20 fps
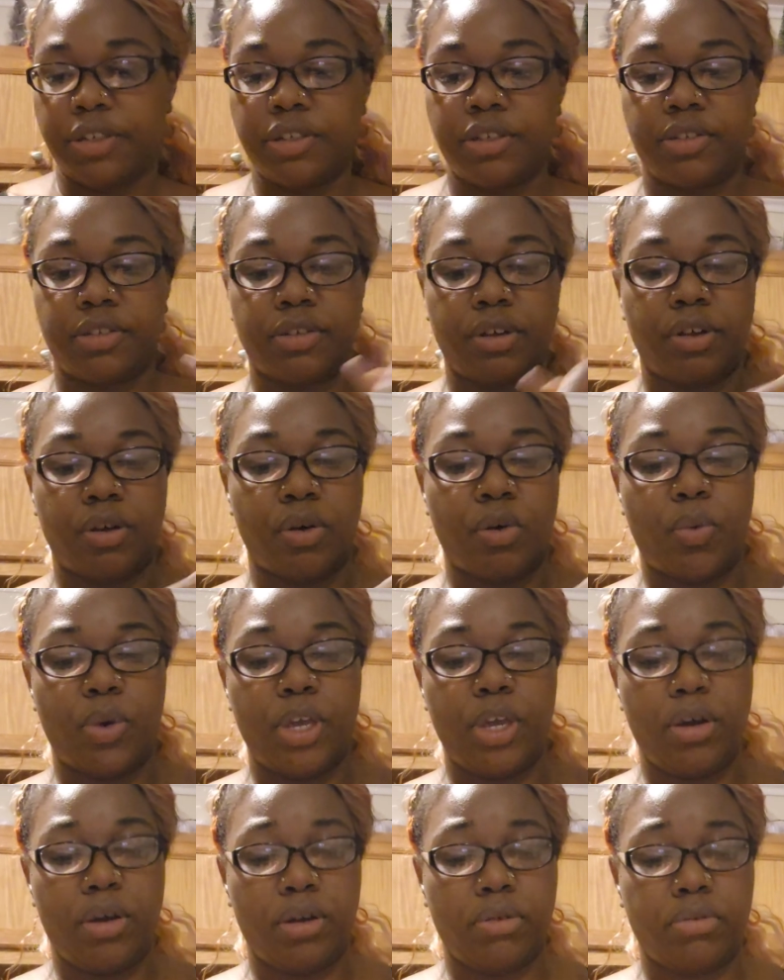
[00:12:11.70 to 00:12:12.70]
So
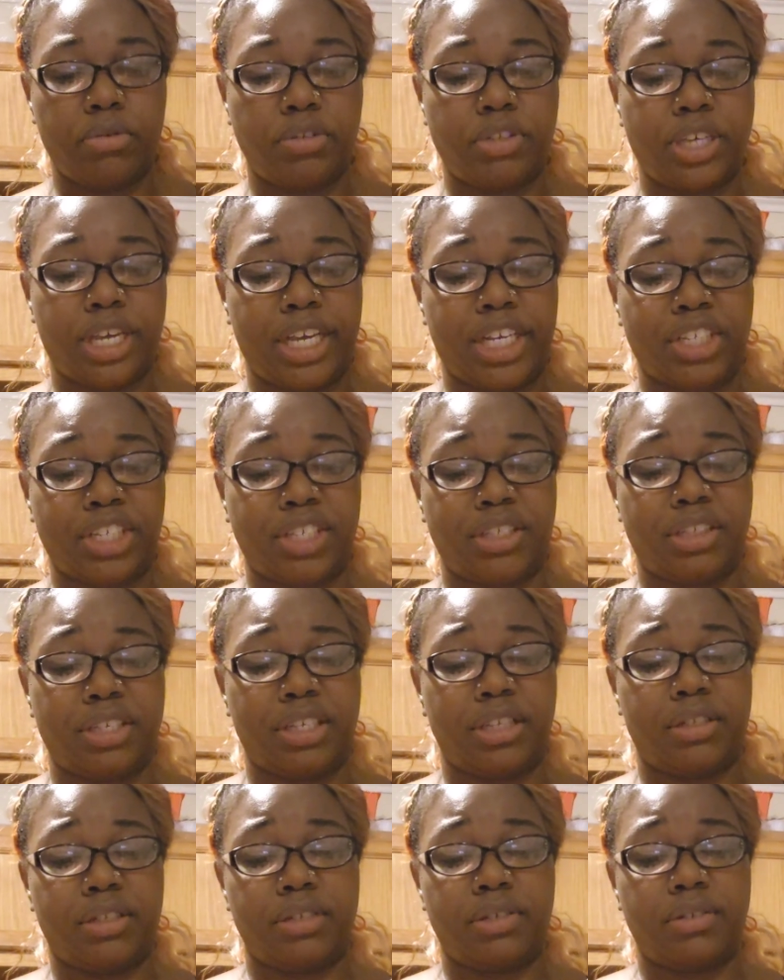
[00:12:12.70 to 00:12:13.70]
we are going to actually
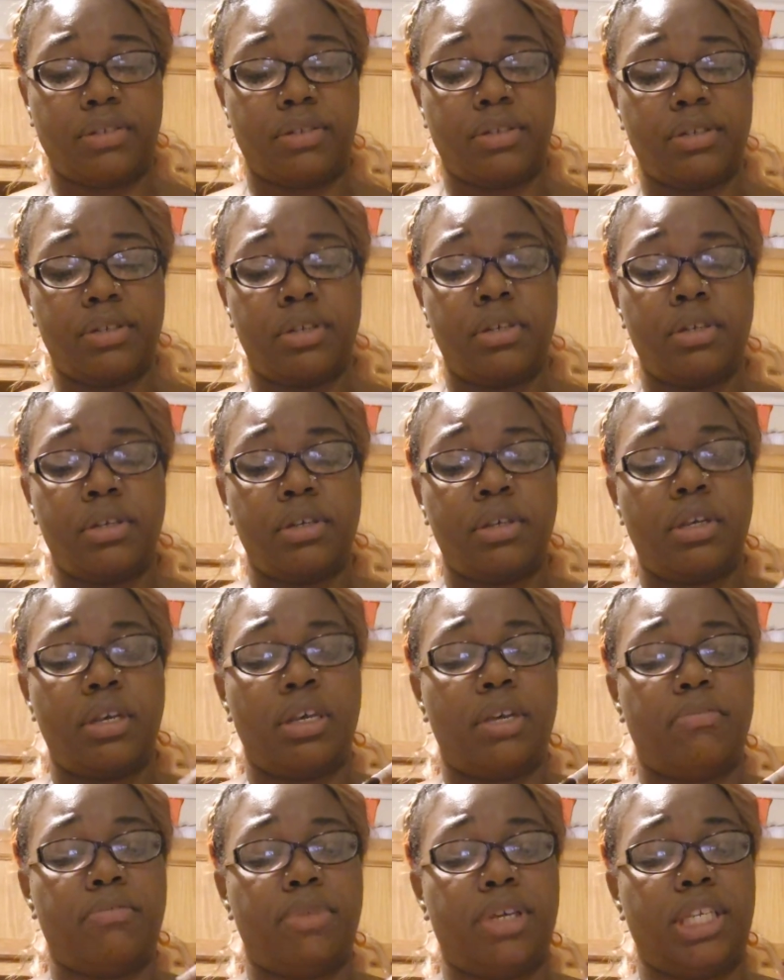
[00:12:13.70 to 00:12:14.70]
take this
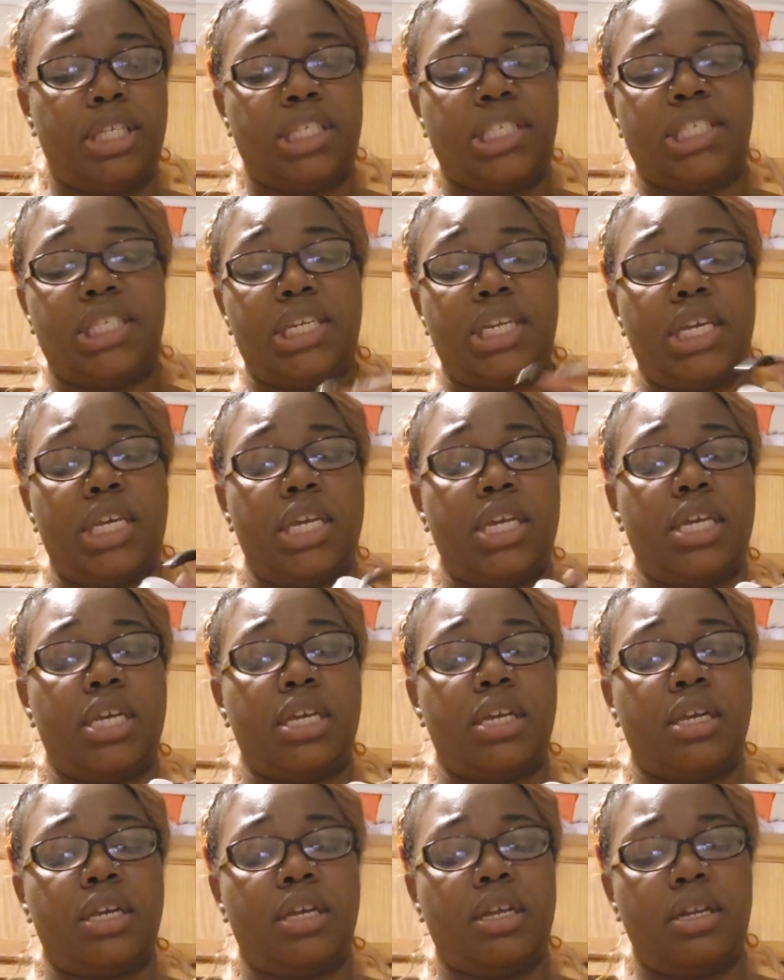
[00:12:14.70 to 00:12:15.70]
and mix it
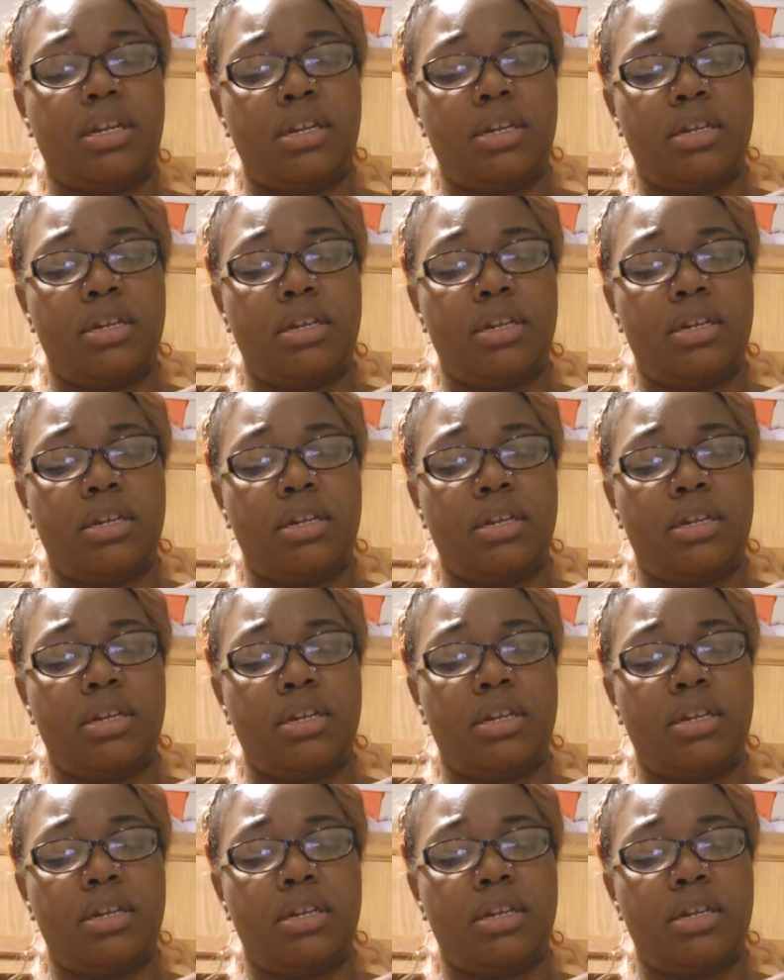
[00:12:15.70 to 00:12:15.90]
in.